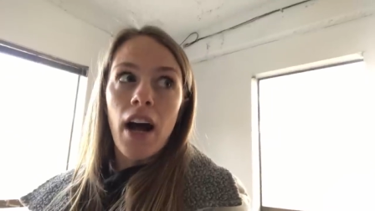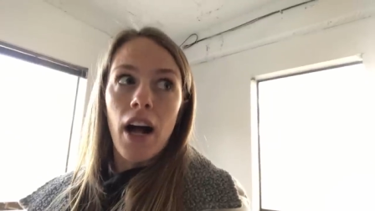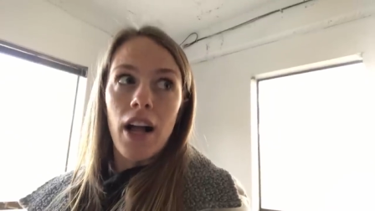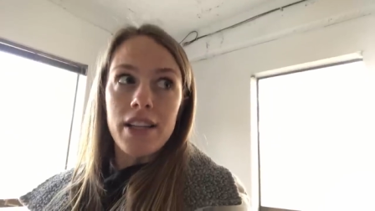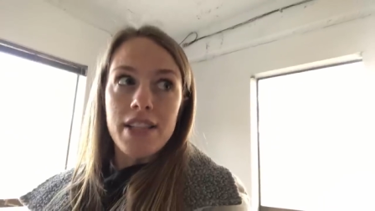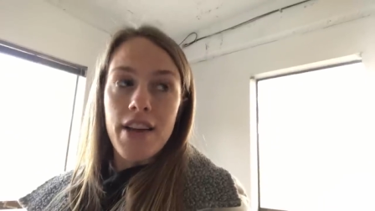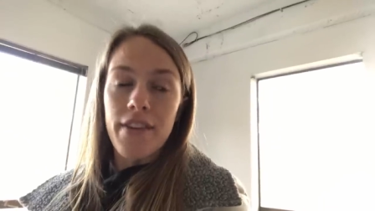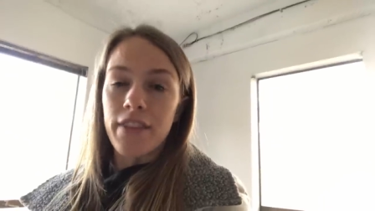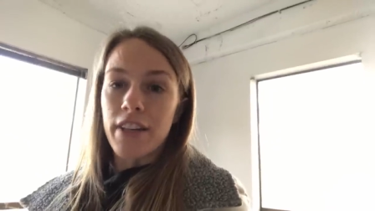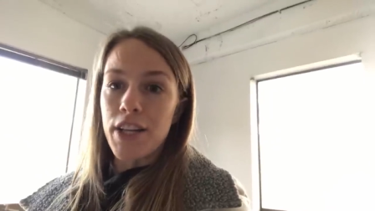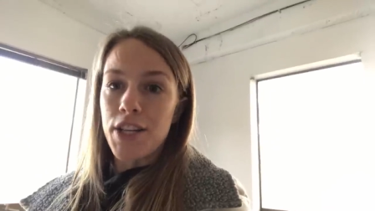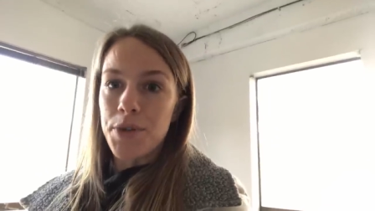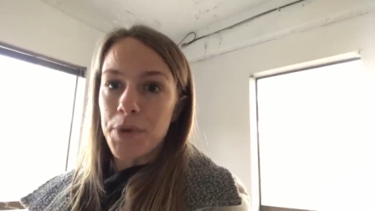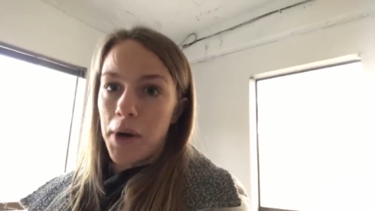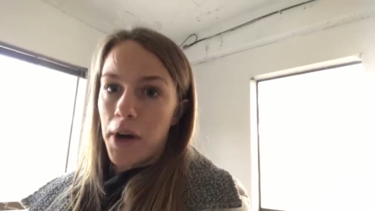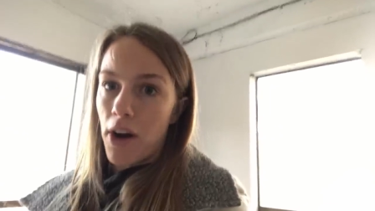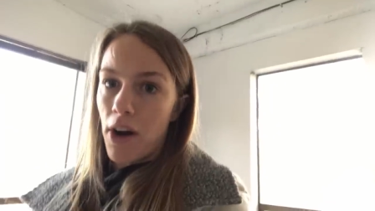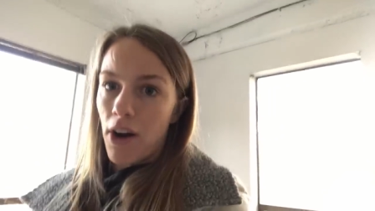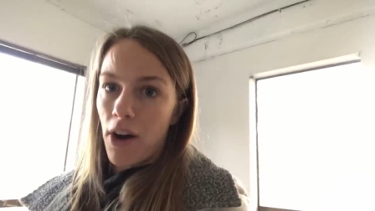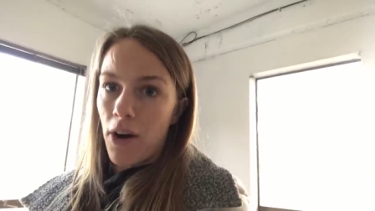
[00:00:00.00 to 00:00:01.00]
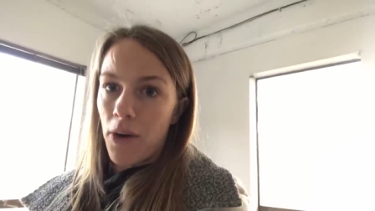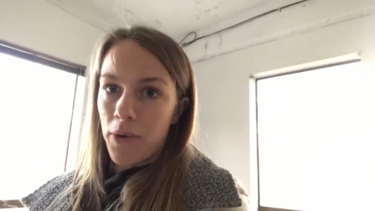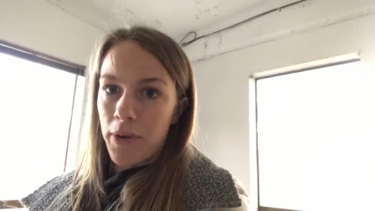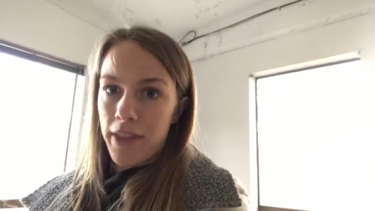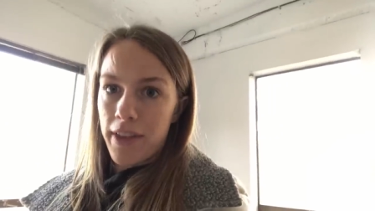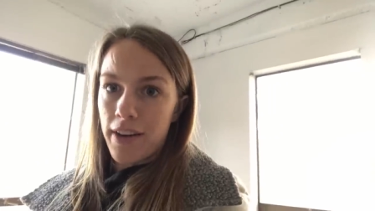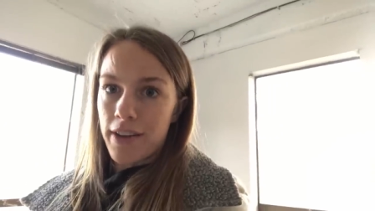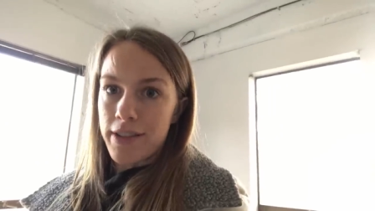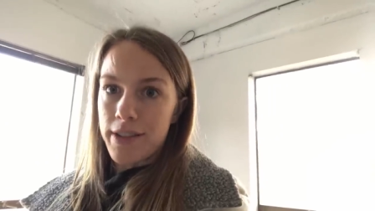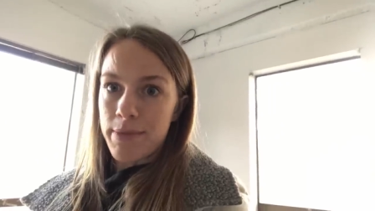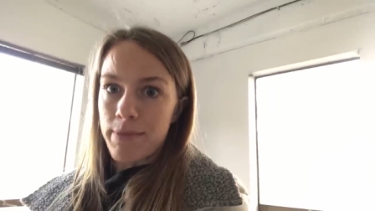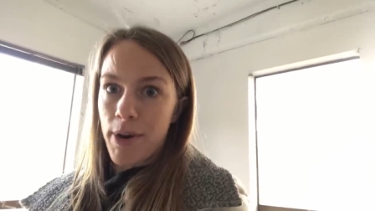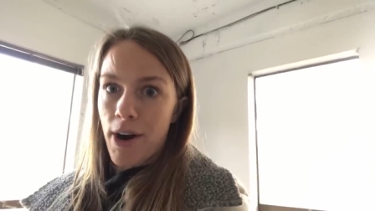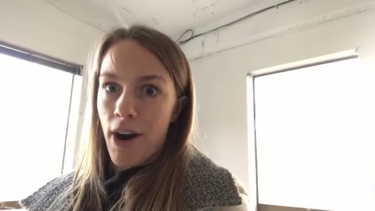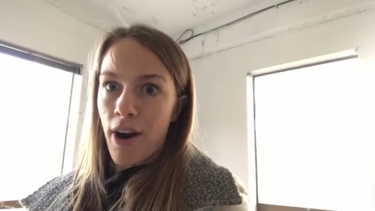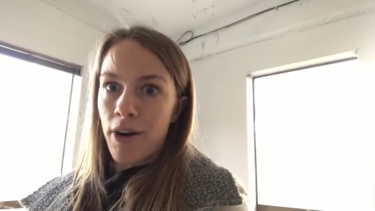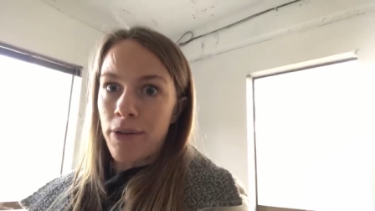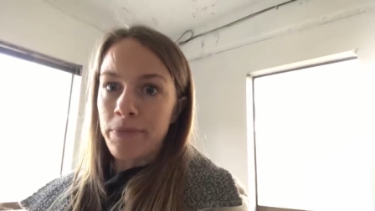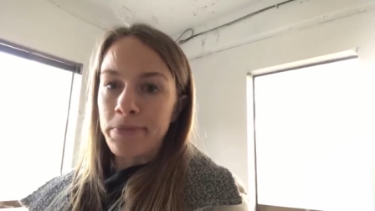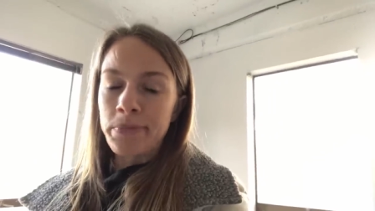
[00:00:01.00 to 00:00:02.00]
i'll definitely do a haul with y'all
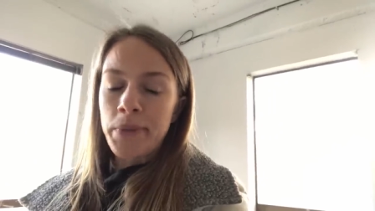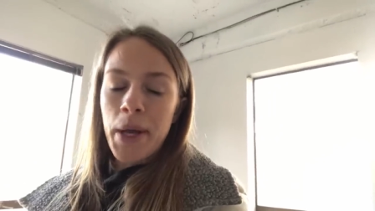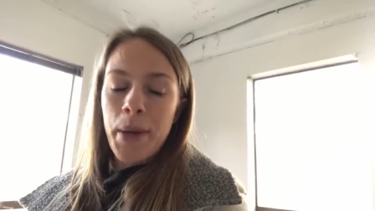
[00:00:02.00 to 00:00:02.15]
tomorrow